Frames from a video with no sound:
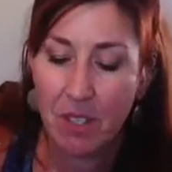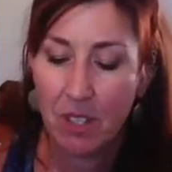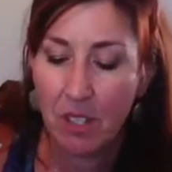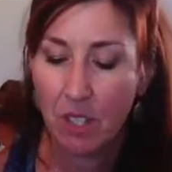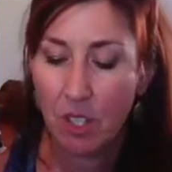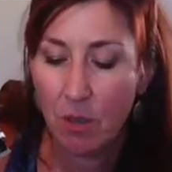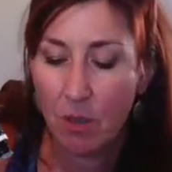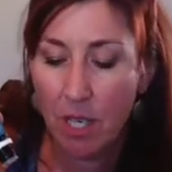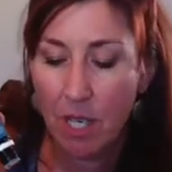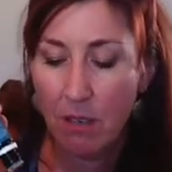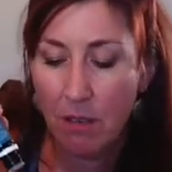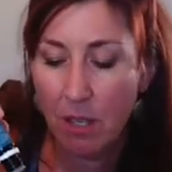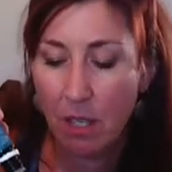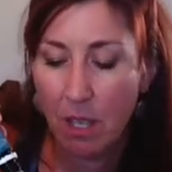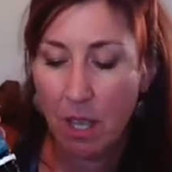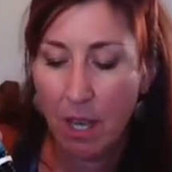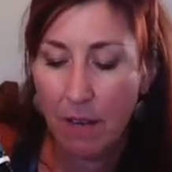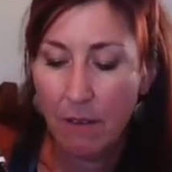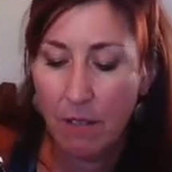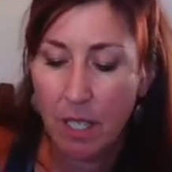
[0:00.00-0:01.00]
so I use
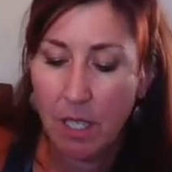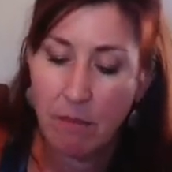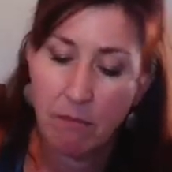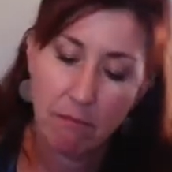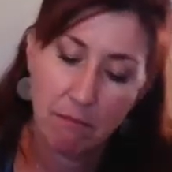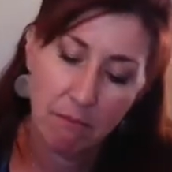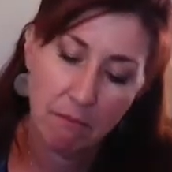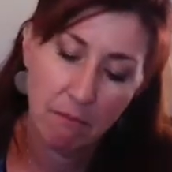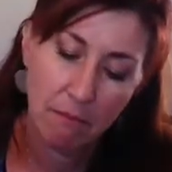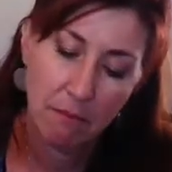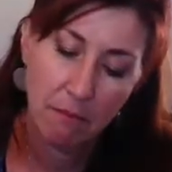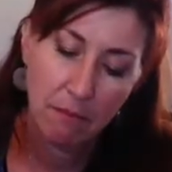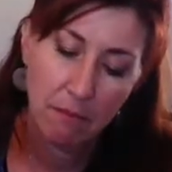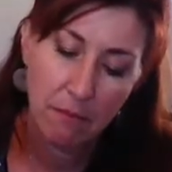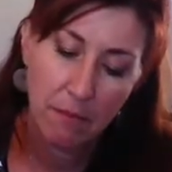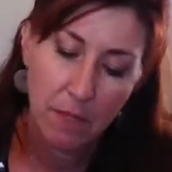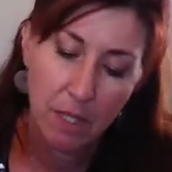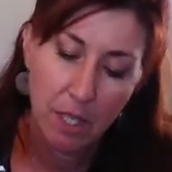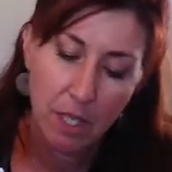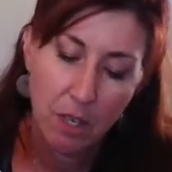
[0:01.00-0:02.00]
a lot of it.
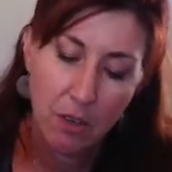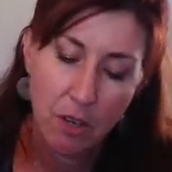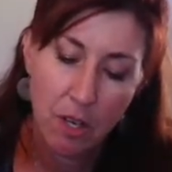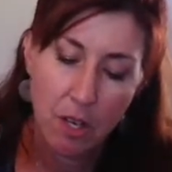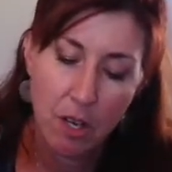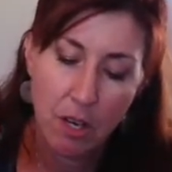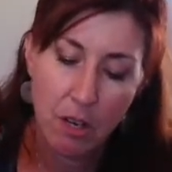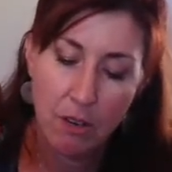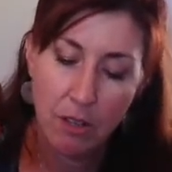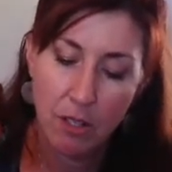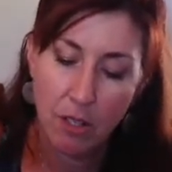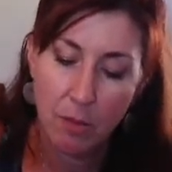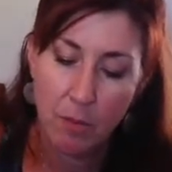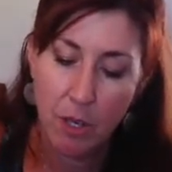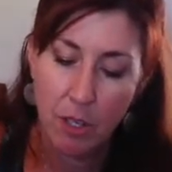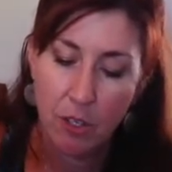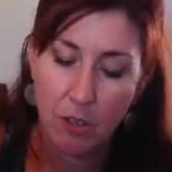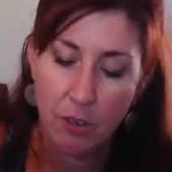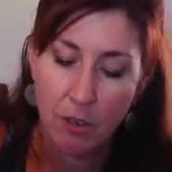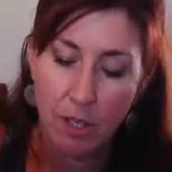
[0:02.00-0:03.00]
You can use as
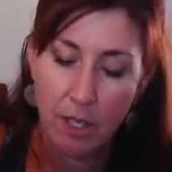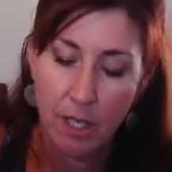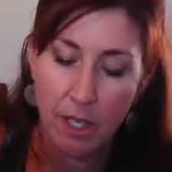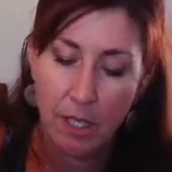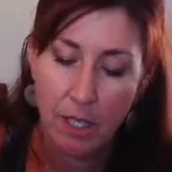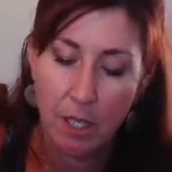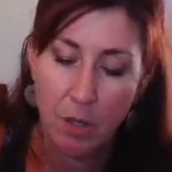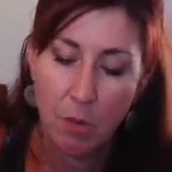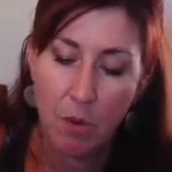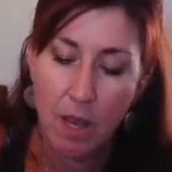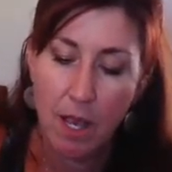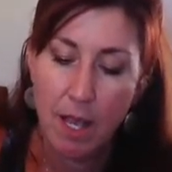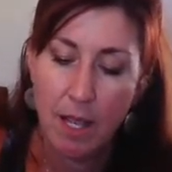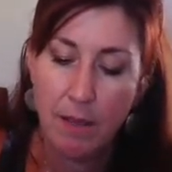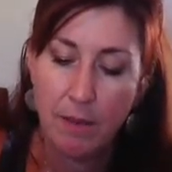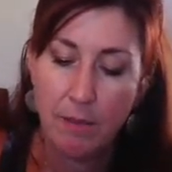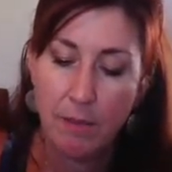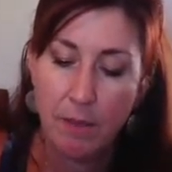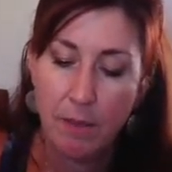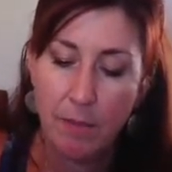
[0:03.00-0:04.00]
much or as little as you
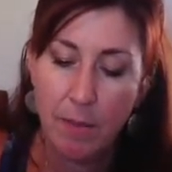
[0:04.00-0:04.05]
want.